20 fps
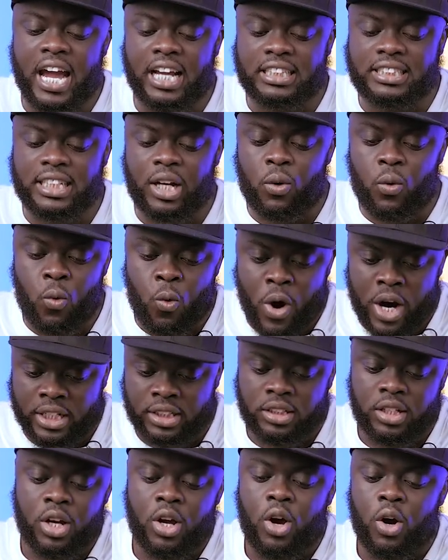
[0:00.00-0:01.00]
Aisha
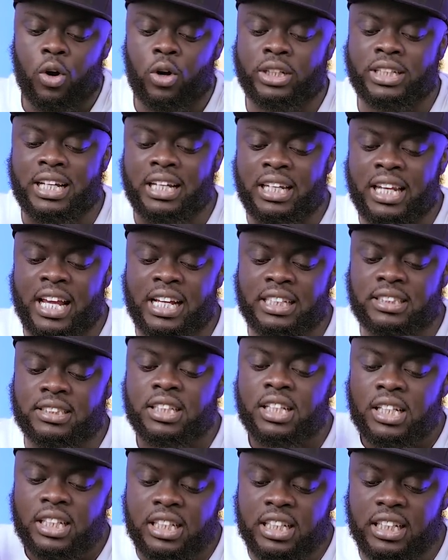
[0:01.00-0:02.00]
Huang, an
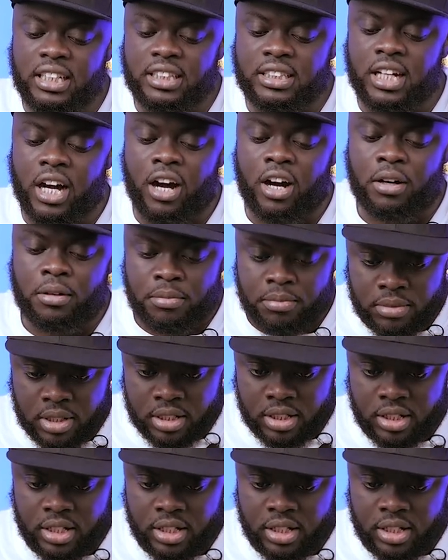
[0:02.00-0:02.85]
alleged illegal